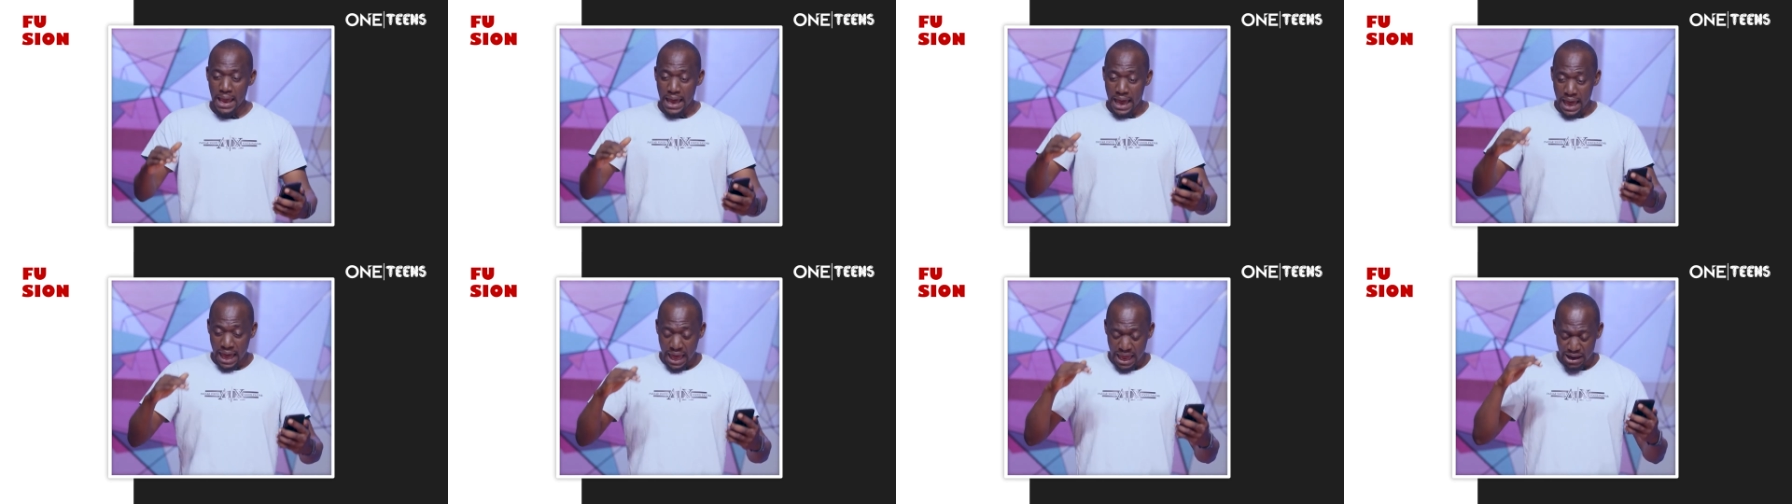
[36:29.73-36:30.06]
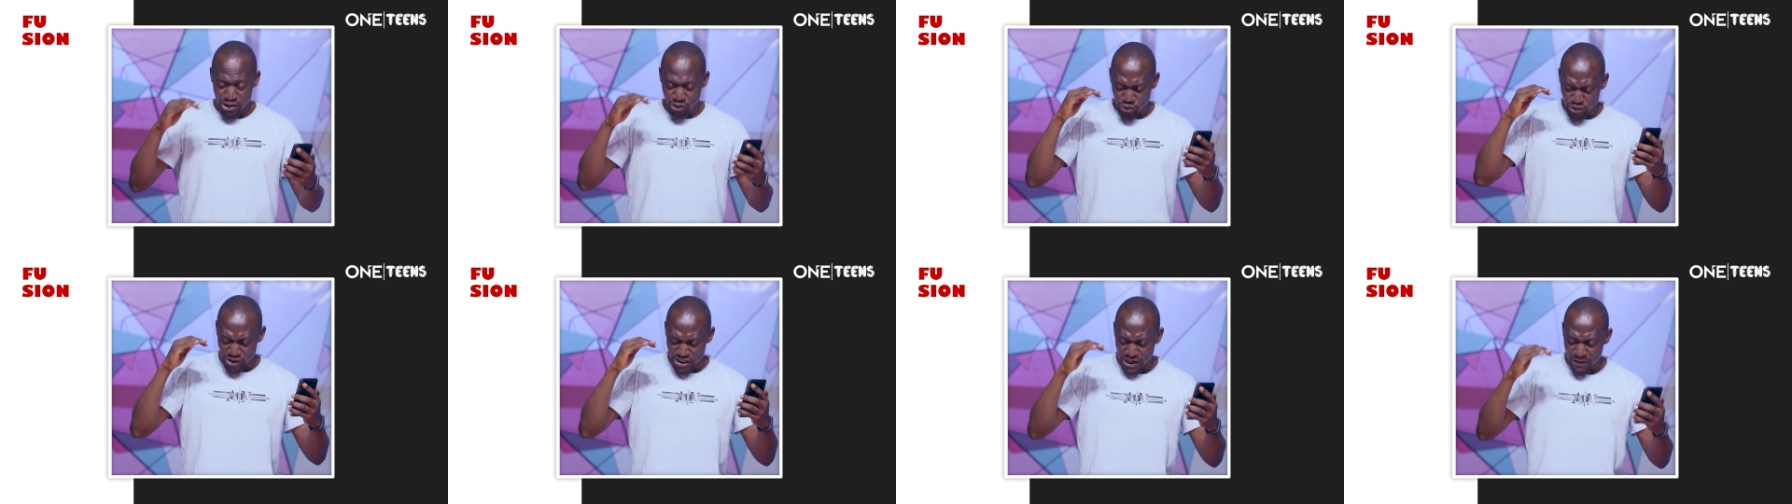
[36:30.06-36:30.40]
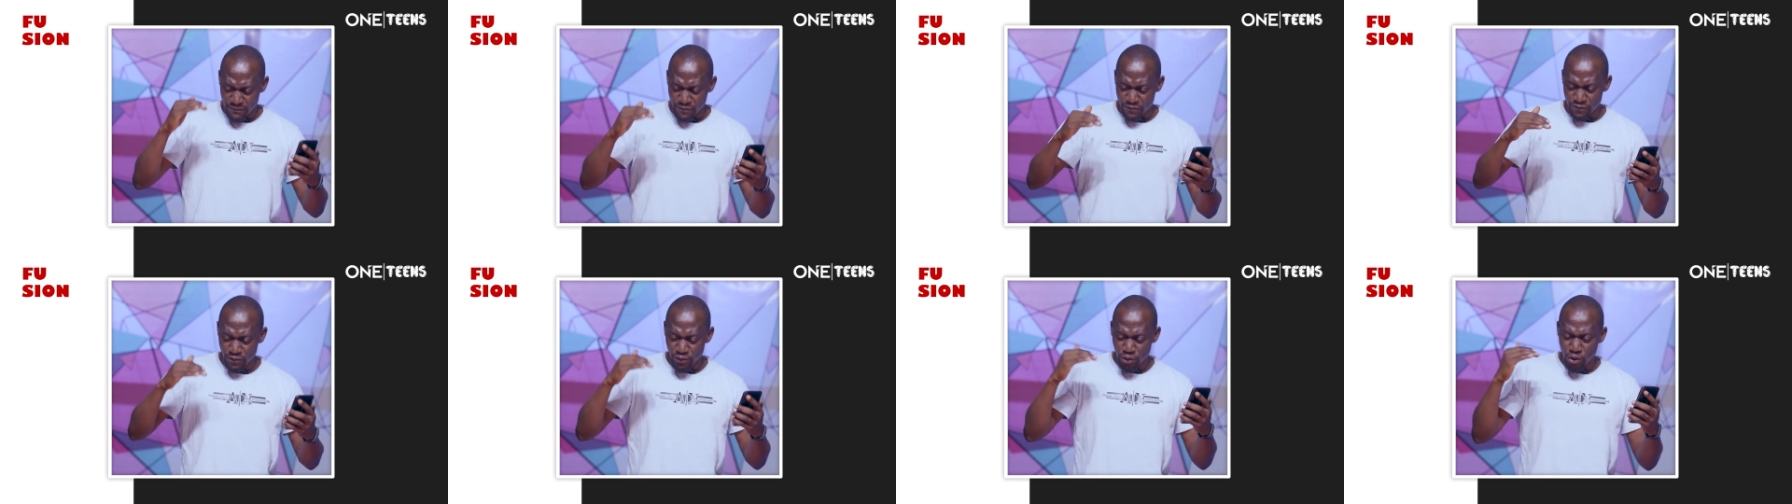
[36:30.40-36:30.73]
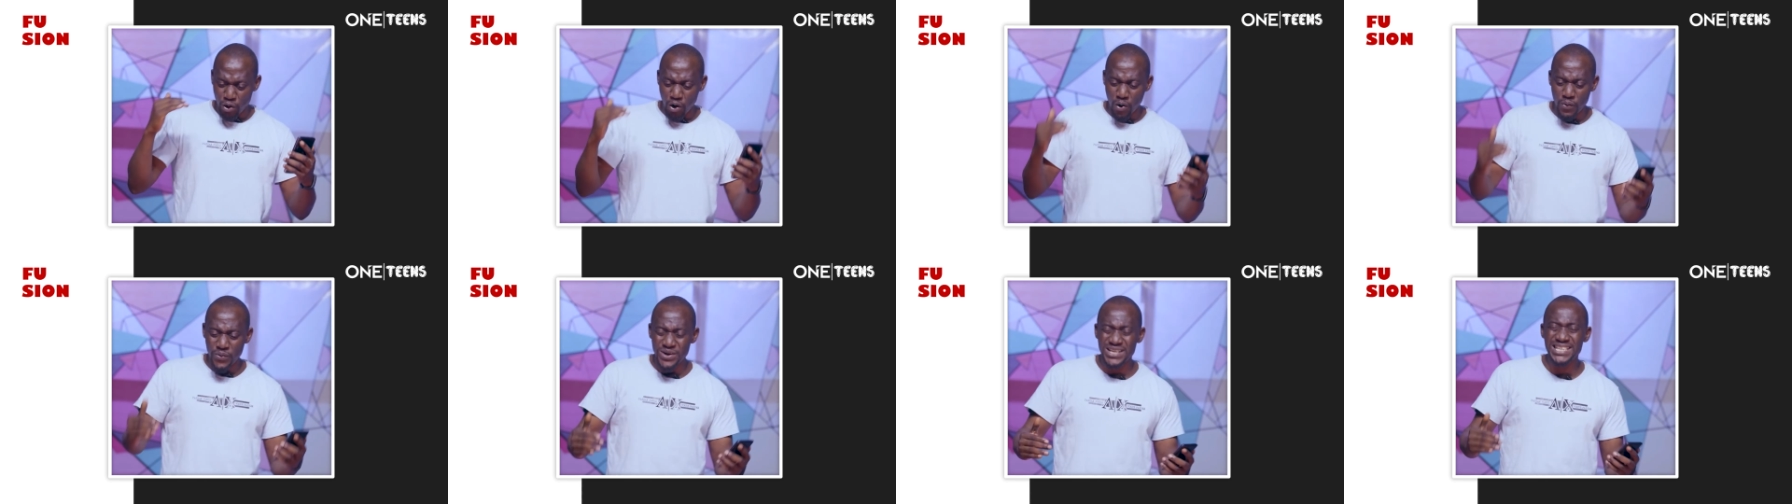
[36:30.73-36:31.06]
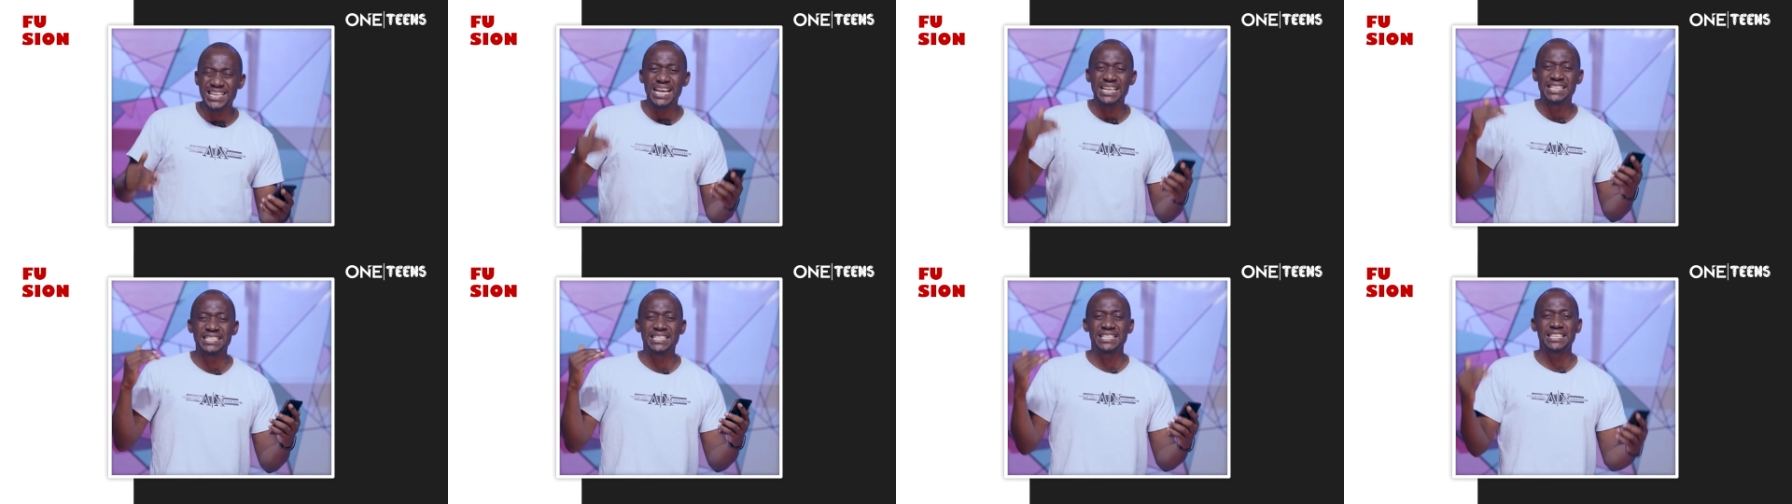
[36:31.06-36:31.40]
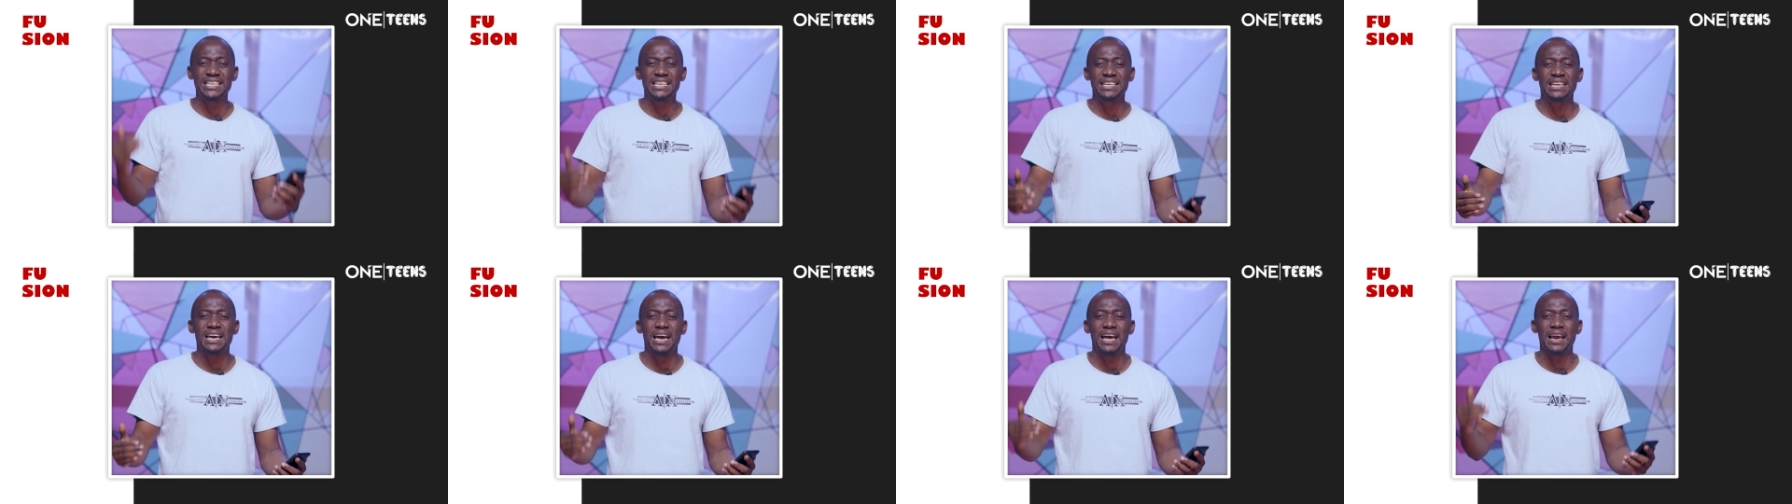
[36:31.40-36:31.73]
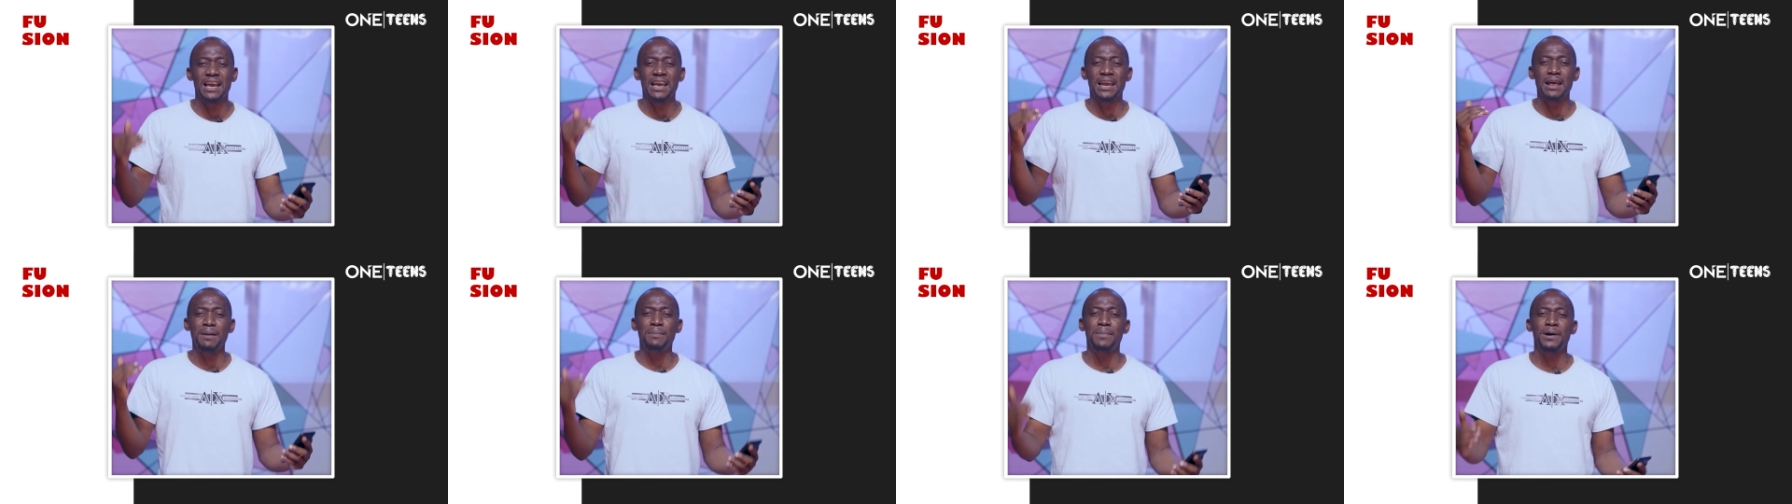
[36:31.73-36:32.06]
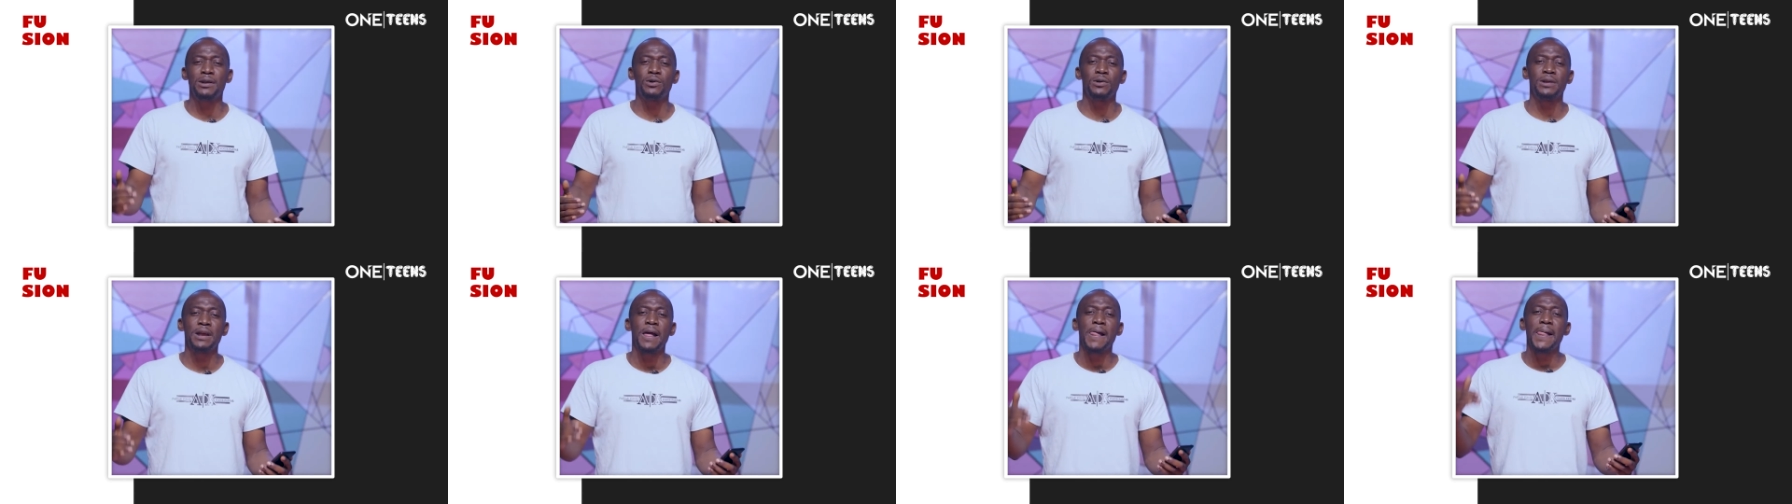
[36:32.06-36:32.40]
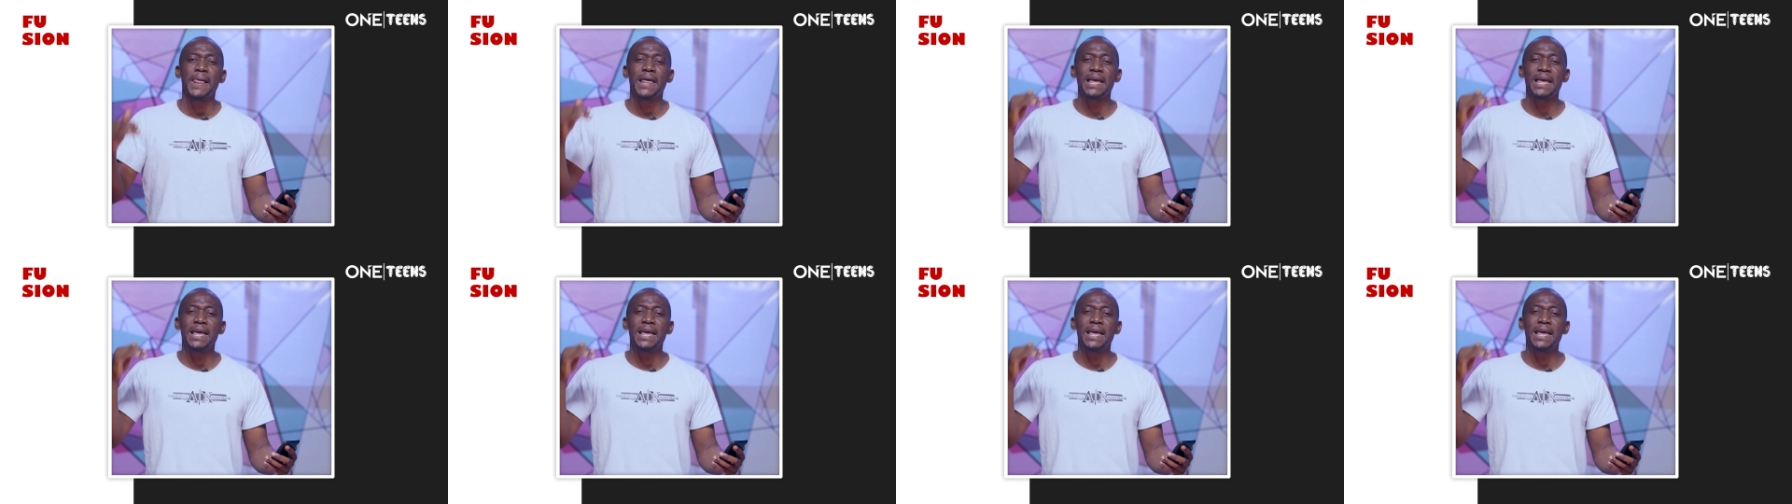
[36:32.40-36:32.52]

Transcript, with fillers: Uh, you shall flourish like cedar in Lebanon.